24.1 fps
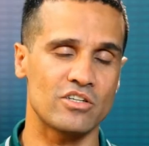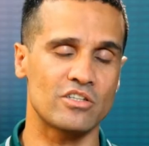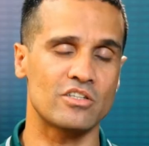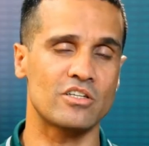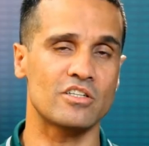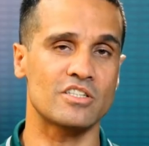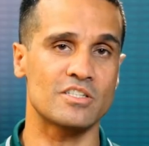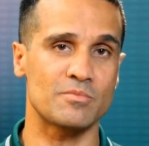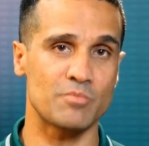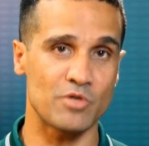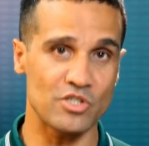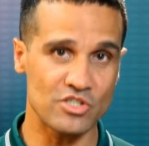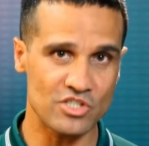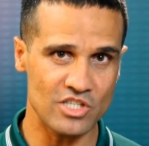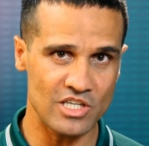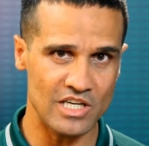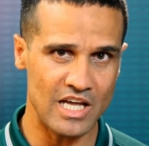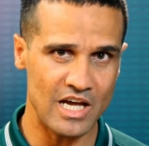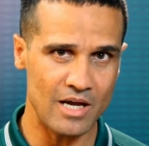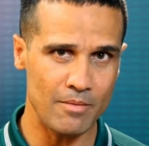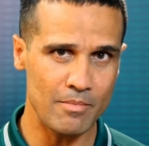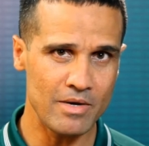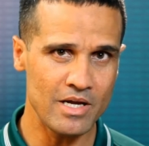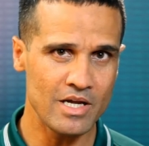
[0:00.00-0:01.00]
at Kaspersky
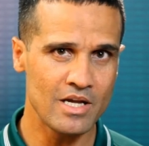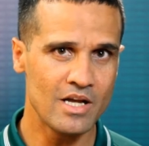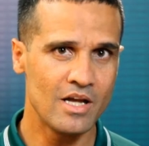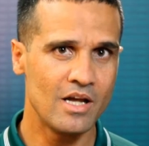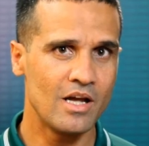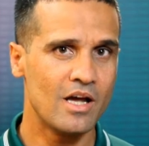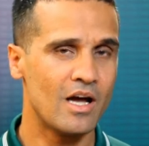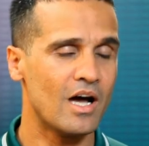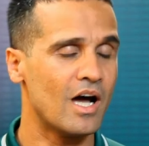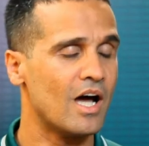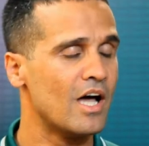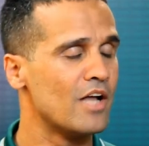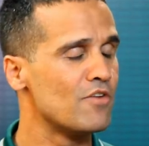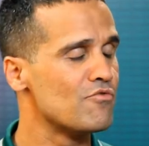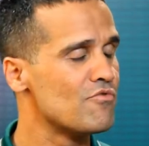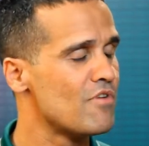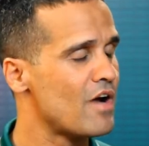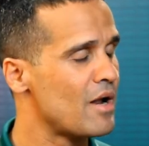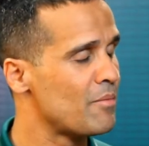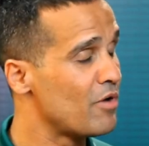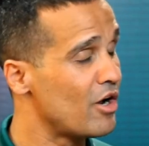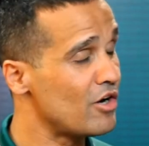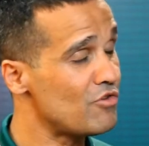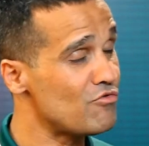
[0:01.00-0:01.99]
Lab.
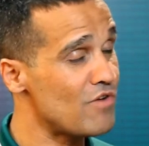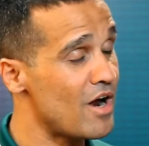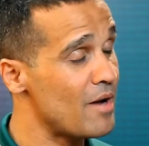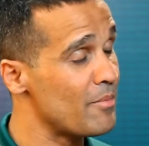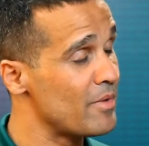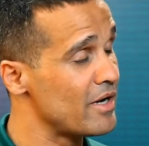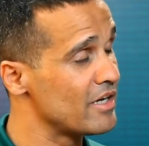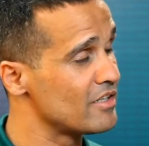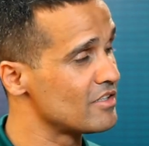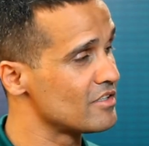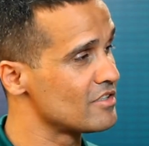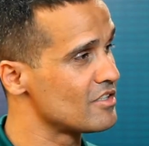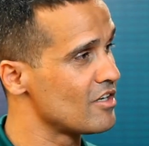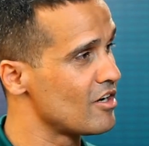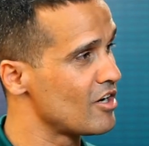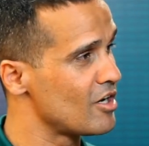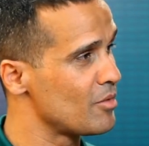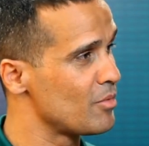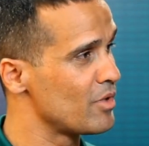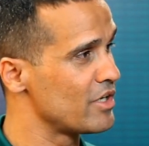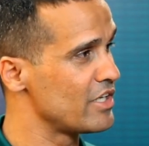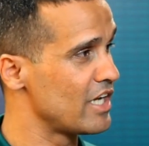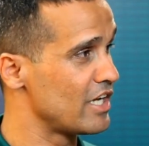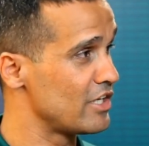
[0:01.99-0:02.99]
And I brought Ram here to
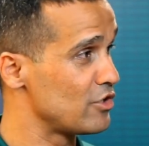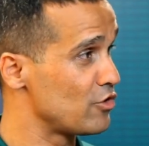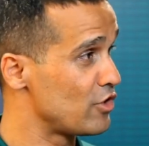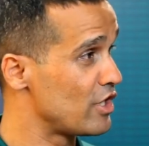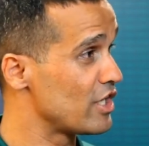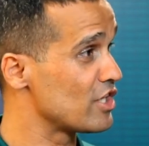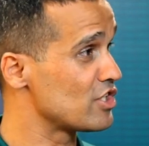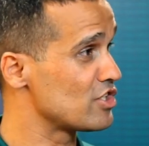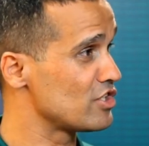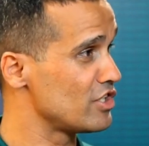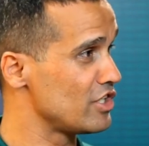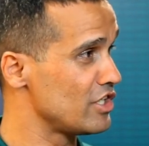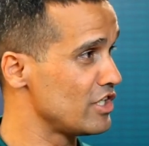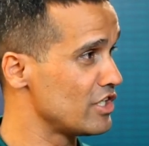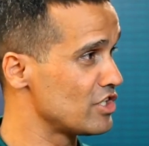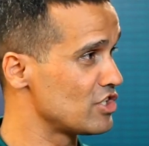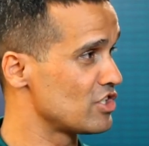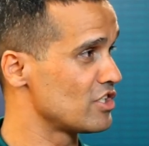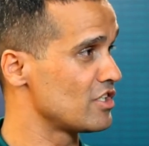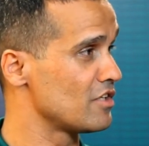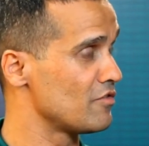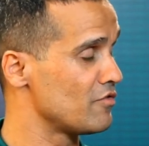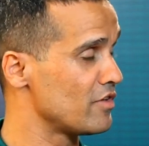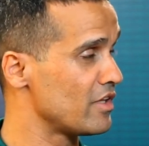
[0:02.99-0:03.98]
talk about the education
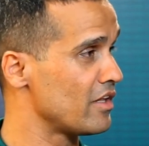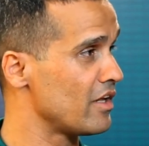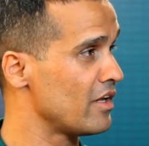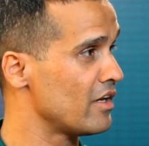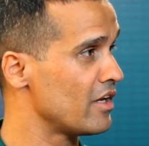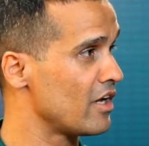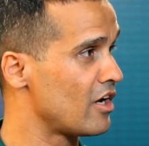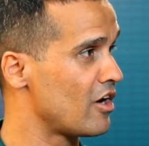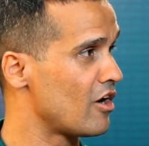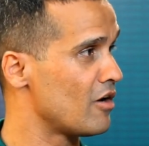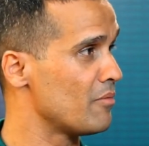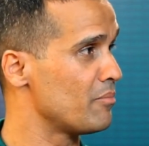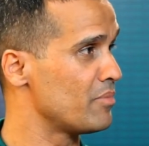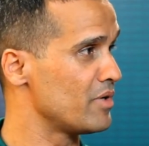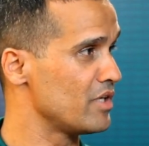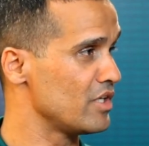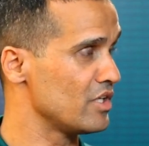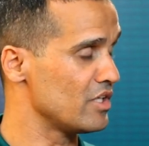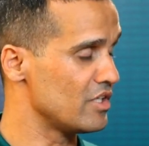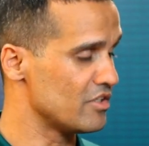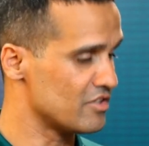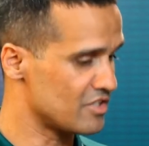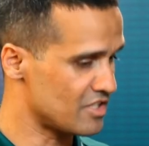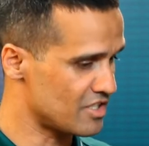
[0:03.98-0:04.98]
initiative in, in the
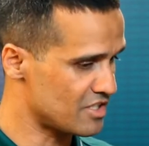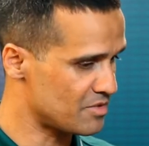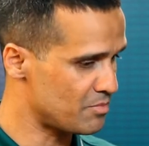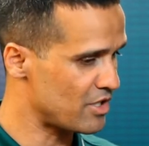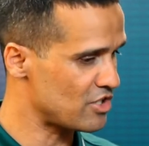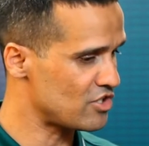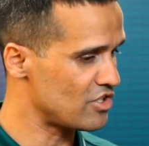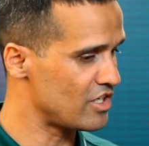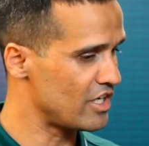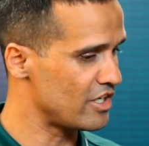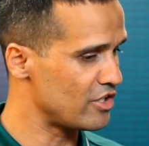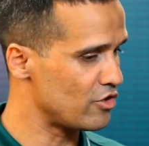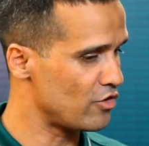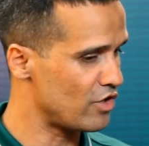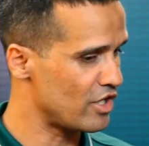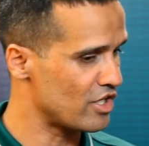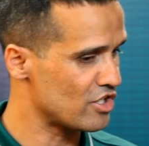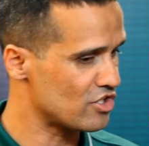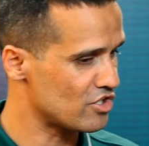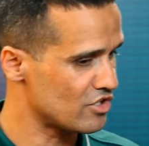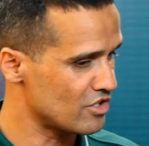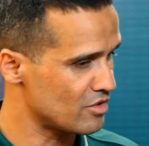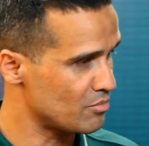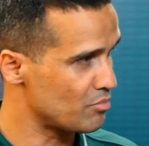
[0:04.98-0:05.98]
company. There's a special
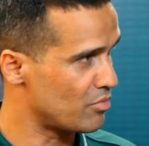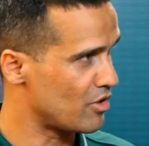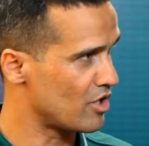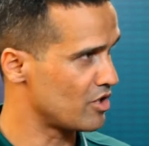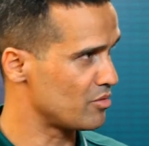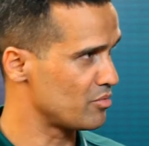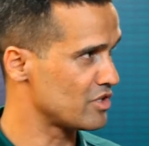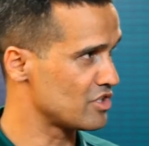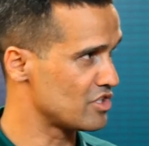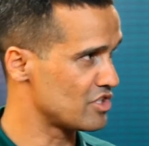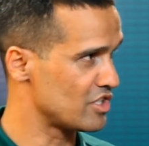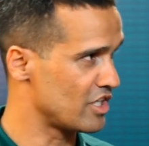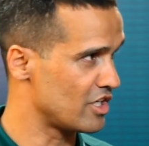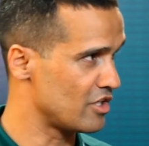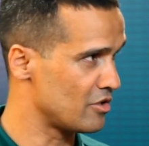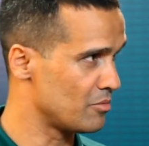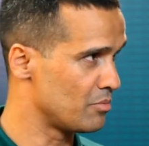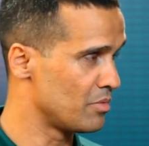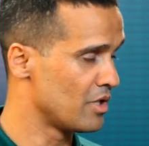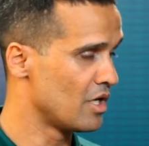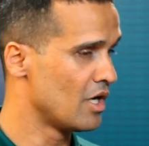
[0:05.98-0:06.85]
education department set up